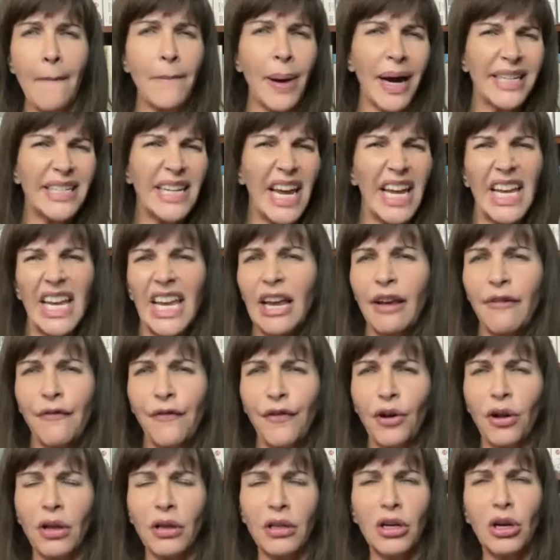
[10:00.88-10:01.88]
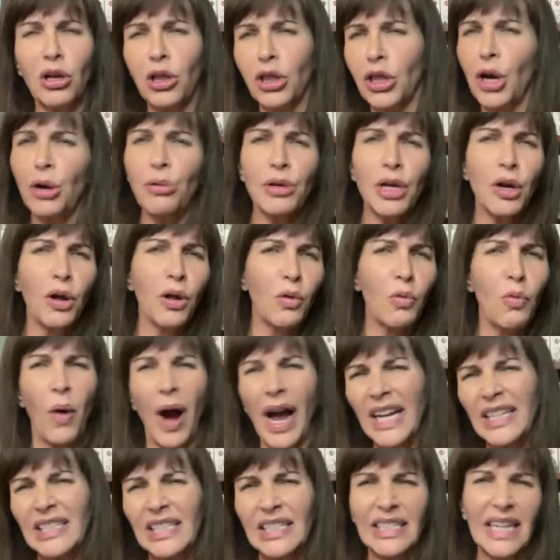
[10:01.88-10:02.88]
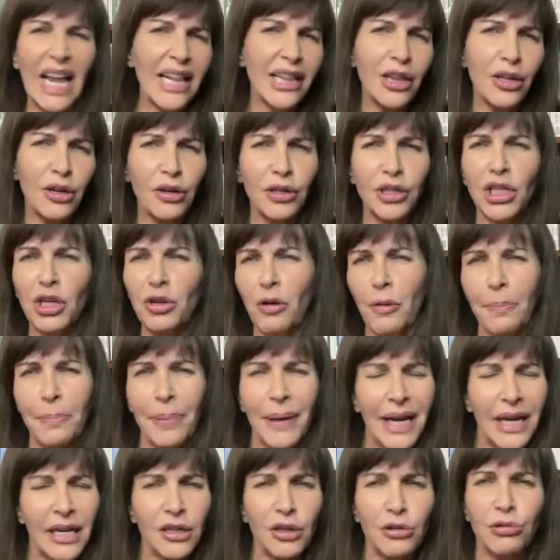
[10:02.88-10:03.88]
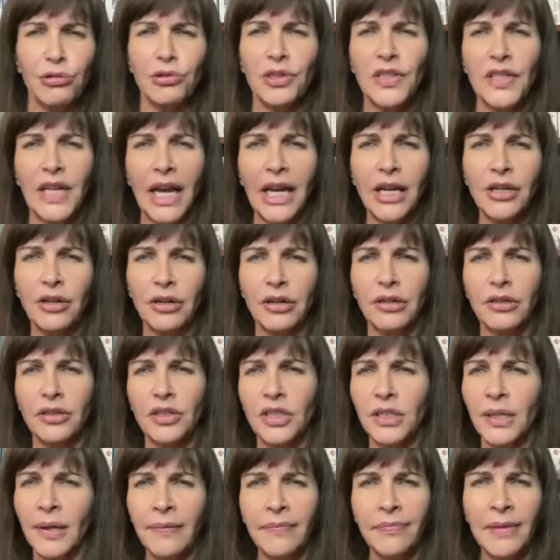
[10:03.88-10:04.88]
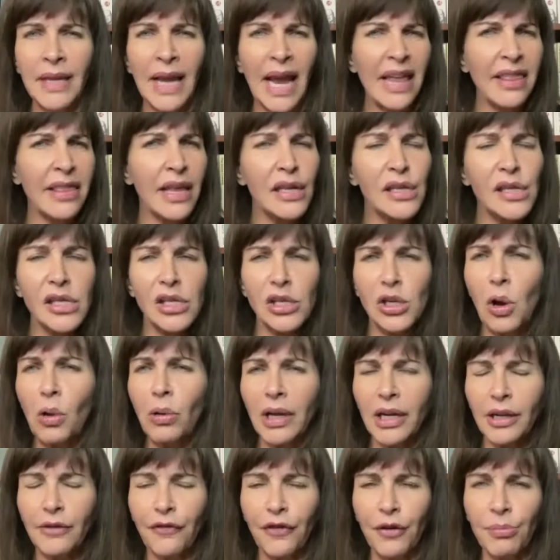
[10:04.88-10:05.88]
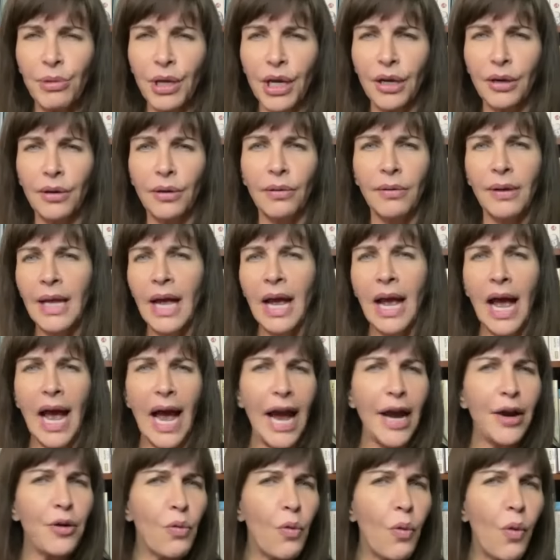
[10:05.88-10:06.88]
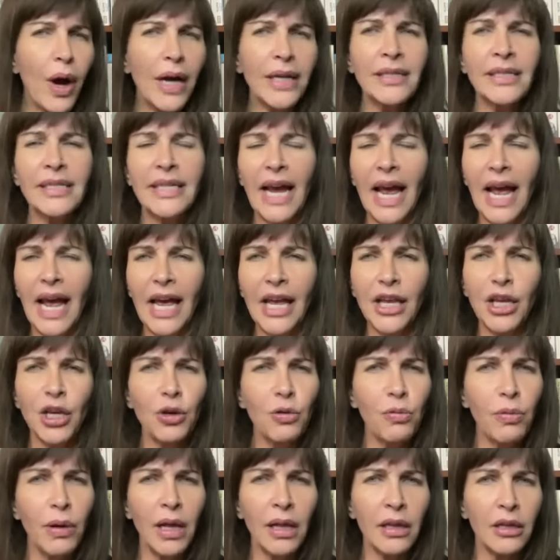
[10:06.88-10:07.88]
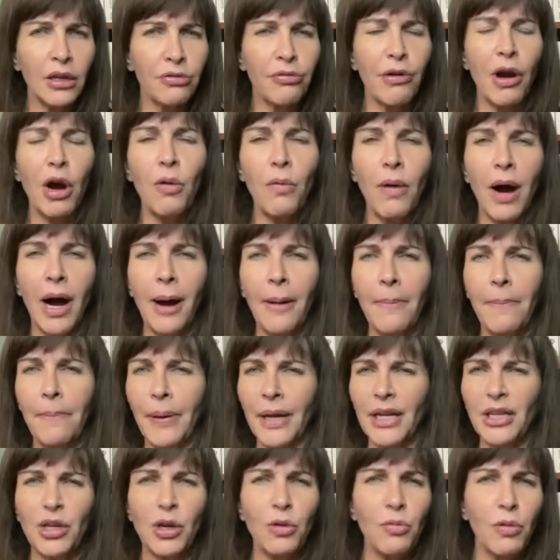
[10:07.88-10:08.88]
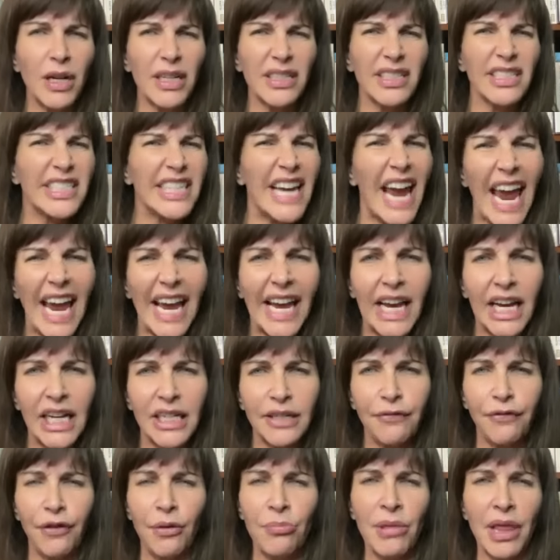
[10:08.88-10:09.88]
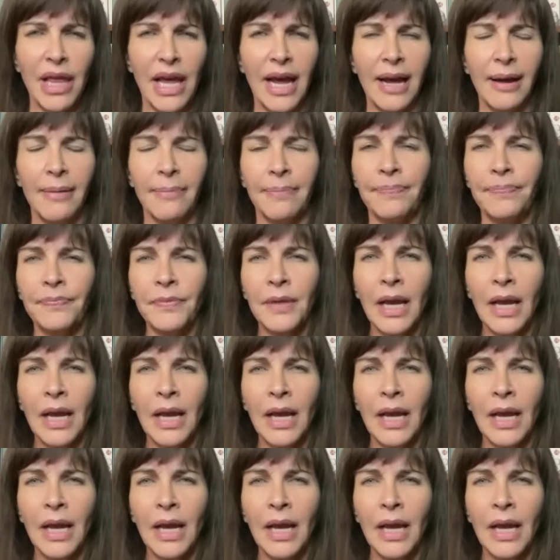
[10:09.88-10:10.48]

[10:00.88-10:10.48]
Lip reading: the evil colonial white settler European crusaders, and they stole it from you. And one day you will grow up and you will take it from them.